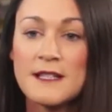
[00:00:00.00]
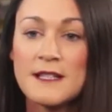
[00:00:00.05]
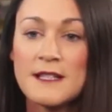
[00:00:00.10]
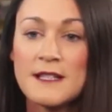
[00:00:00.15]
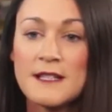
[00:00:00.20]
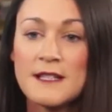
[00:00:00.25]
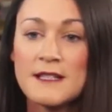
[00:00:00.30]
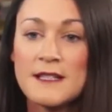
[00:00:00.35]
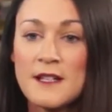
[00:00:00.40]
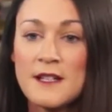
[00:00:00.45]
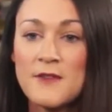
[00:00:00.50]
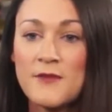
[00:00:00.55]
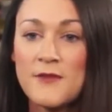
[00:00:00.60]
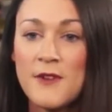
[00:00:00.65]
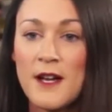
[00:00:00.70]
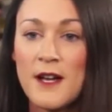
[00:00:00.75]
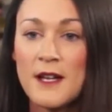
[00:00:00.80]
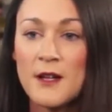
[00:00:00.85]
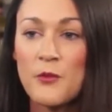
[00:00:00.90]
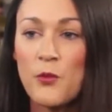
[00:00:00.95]
and
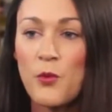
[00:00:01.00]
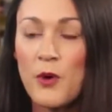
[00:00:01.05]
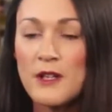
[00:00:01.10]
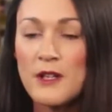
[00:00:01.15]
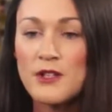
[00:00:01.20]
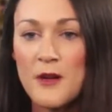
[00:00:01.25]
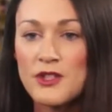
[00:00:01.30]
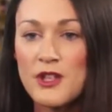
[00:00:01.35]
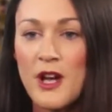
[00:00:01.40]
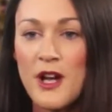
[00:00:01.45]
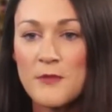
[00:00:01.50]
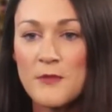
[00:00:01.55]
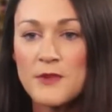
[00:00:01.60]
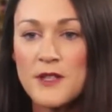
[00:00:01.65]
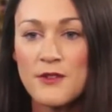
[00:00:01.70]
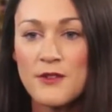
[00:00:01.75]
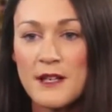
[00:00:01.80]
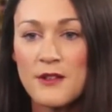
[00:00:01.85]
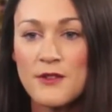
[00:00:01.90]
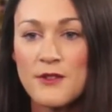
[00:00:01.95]
identify what job
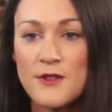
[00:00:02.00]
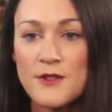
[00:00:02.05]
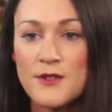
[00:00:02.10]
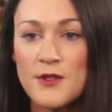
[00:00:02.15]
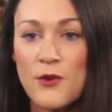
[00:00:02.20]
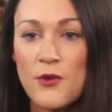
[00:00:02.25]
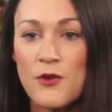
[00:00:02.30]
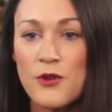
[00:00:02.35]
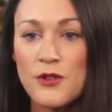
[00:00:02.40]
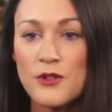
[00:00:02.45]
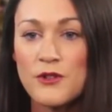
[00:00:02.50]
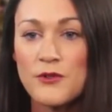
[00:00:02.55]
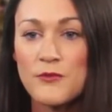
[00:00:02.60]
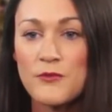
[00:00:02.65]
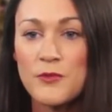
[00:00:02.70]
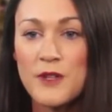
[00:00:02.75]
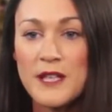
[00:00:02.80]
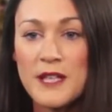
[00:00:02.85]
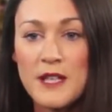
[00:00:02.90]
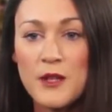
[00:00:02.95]
titles or
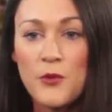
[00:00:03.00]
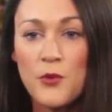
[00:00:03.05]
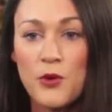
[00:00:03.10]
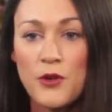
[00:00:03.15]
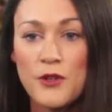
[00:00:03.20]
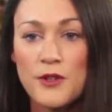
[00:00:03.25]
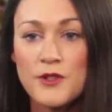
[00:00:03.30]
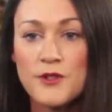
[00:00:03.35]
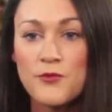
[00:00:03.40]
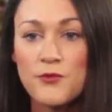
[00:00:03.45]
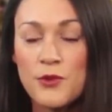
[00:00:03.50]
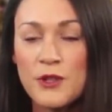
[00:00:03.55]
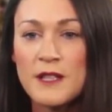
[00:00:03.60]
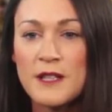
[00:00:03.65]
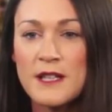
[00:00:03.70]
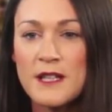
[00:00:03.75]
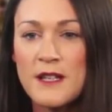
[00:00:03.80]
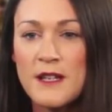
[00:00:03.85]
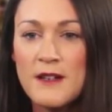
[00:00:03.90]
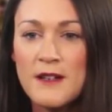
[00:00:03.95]
keywords
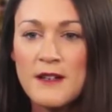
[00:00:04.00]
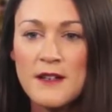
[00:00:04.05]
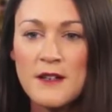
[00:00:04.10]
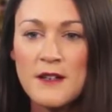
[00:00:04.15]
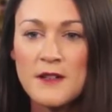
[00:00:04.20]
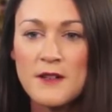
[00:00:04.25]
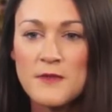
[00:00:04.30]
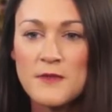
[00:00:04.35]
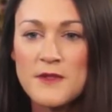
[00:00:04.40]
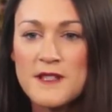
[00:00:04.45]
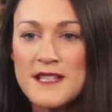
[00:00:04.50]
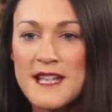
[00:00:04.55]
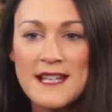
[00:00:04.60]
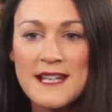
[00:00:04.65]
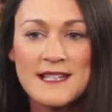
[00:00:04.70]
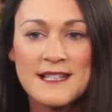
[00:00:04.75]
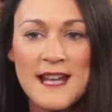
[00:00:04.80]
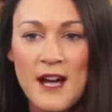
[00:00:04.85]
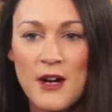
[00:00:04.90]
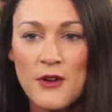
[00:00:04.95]
really
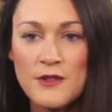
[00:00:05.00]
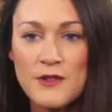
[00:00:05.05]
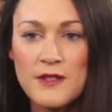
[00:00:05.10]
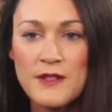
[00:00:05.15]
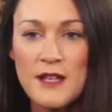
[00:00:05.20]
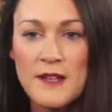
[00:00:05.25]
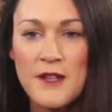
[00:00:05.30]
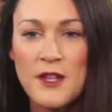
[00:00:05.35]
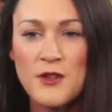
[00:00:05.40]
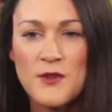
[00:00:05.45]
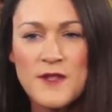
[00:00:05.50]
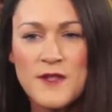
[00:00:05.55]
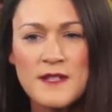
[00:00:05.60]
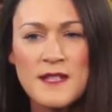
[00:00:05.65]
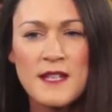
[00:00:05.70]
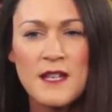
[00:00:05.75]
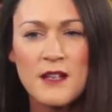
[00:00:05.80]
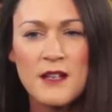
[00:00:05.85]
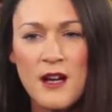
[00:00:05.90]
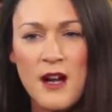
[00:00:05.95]
stand out and that you
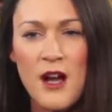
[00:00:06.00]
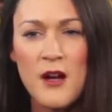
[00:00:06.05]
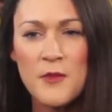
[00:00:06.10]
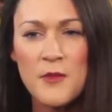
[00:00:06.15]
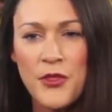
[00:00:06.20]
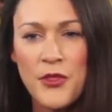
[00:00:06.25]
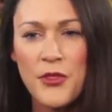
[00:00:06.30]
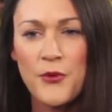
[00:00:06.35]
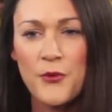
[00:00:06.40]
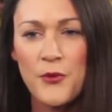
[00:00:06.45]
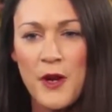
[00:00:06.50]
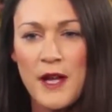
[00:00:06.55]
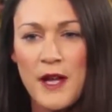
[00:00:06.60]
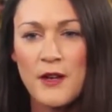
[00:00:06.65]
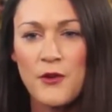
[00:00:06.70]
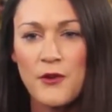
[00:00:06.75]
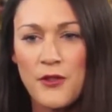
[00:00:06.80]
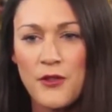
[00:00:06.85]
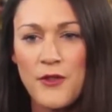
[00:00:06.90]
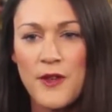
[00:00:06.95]
see a common
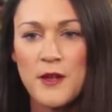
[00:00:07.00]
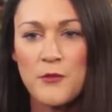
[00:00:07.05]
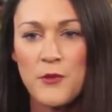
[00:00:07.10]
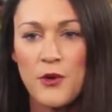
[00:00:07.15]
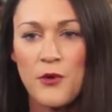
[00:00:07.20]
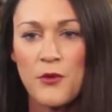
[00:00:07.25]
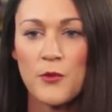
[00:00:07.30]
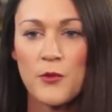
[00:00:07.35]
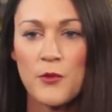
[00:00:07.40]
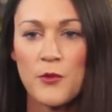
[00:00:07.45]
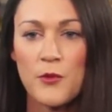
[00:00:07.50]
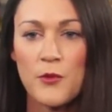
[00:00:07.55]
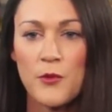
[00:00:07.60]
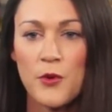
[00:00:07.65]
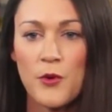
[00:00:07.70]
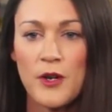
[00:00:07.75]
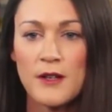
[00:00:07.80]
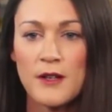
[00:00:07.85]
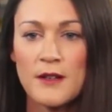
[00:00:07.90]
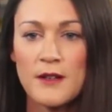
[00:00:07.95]
thread or theme going
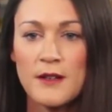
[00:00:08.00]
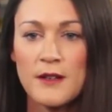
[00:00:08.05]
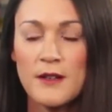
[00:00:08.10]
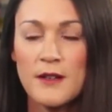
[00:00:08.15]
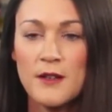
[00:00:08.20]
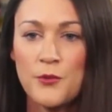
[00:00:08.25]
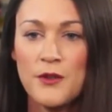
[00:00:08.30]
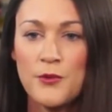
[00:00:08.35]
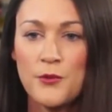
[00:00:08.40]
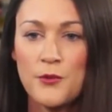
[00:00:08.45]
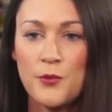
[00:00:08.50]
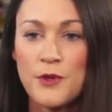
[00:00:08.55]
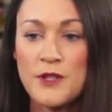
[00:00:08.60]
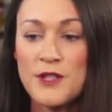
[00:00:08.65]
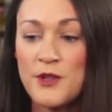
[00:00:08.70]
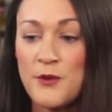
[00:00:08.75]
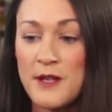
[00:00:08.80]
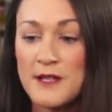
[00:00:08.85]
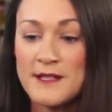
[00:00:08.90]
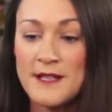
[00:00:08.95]
forward.
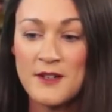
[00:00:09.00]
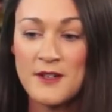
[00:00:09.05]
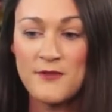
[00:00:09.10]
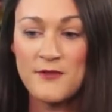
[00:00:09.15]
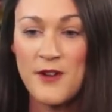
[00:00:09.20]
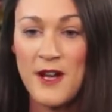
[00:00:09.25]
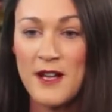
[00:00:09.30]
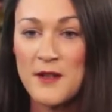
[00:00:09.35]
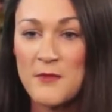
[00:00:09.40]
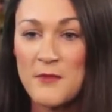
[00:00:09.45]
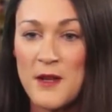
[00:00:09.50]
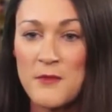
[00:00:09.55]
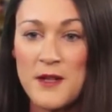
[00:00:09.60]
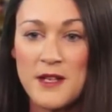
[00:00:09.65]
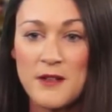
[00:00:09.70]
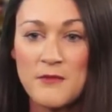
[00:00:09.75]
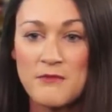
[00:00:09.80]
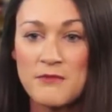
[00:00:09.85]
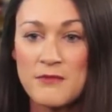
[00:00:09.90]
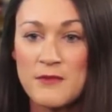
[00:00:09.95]
Once you identify
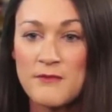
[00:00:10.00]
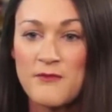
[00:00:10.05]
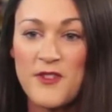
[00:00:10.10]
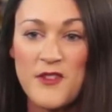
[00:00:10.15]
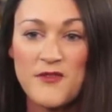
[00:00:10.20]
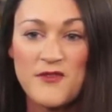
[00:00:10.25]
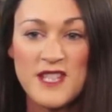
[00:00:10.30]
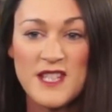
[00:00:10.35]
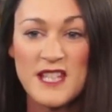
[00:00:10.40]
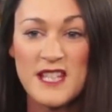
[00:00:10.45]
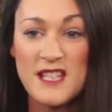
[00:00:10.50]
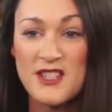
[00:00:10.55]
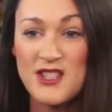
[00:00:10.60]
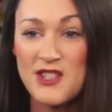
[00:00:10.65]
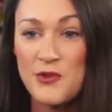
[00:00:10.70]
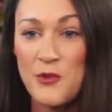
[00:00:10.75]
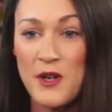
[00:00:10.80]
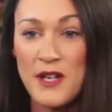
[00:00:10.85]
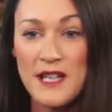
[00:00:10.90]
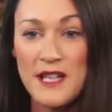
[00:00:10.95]
maybe
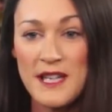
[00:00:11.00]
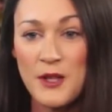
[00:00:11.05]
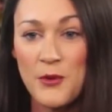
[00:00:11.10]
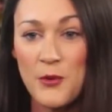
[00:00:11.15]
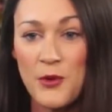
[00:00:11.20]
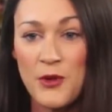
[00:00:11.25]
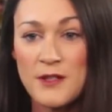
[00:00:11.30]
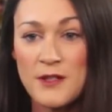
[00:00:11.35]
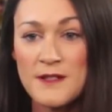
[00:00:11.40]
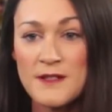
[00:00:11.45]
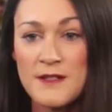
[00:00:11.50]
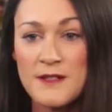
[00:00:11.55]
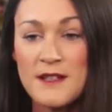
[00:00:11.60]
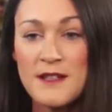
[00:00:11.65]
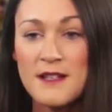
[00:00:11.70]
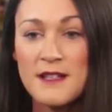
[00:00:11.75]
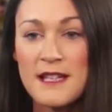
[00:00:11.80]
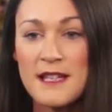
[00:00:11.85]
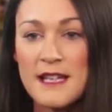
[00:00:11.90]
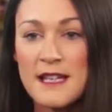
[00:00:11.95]
15, 20
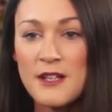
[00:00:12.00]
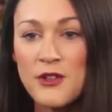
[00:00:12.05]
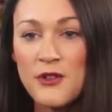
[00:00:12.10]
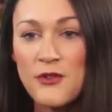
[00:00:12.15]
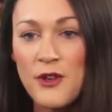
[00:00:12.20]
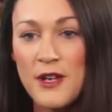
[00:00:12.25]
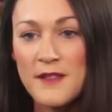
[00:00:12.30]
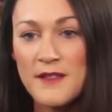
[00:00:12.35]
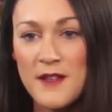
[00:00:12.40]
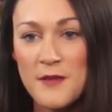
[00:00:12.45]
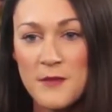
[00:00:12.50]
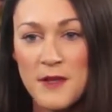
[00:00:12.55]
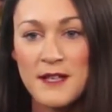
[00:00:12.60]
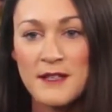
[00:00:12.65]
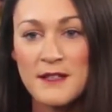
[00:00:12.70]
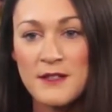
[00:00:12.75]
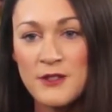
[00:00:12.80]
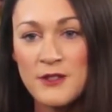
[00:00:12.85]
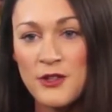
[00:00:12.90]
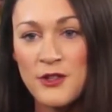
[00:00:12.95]
keywords, integrate them
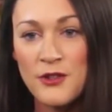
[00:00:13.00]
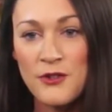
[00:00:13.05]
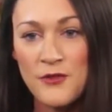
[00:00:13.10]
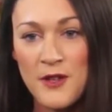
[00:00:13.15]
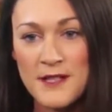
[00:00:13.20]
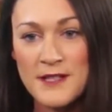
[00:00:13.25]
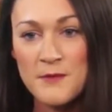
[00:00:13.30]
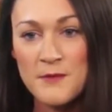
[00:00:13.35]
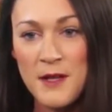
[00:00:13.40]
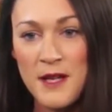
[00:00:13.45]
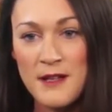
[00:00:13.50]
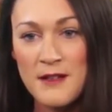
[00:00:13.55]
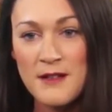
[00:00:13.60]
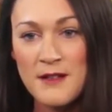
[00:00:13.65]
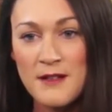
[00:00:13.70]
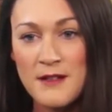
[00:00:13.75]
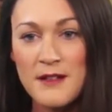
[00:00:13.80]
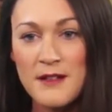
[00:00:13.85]
into your resume